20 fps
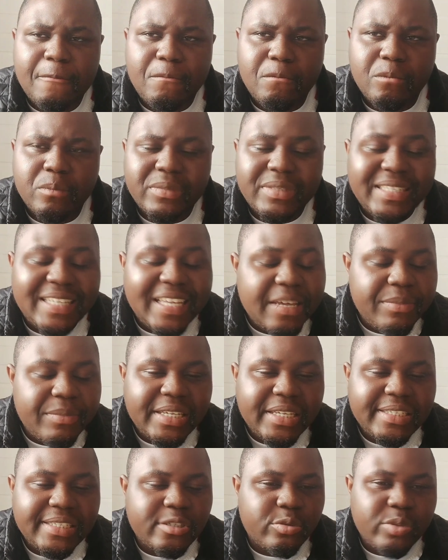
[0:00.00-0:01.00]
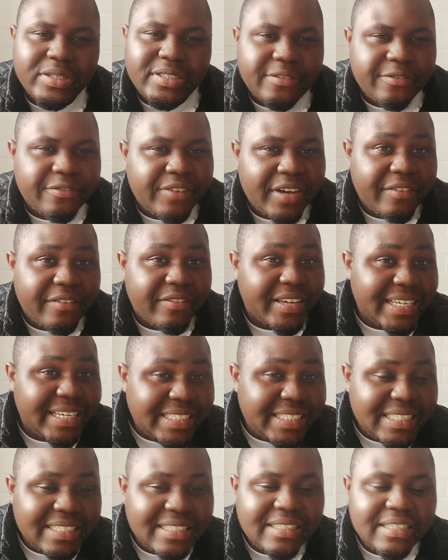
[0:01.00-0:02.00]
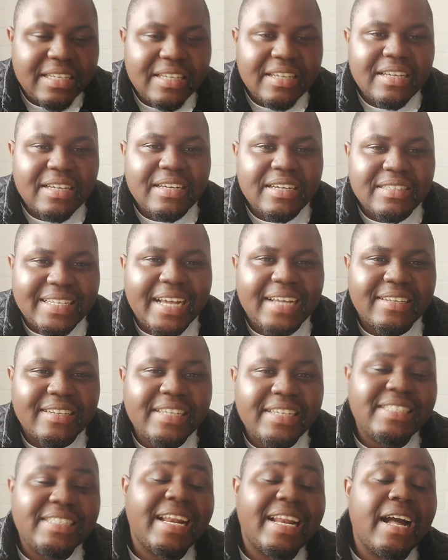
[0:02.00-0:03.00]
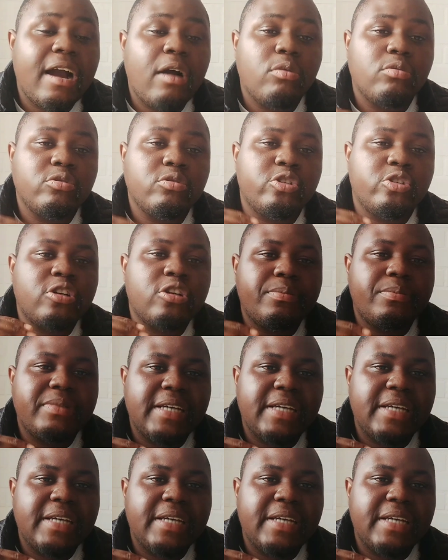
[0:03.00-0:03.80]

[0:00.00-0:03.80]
Timmy's 25 Kitchen. Their kitchen, I will drop their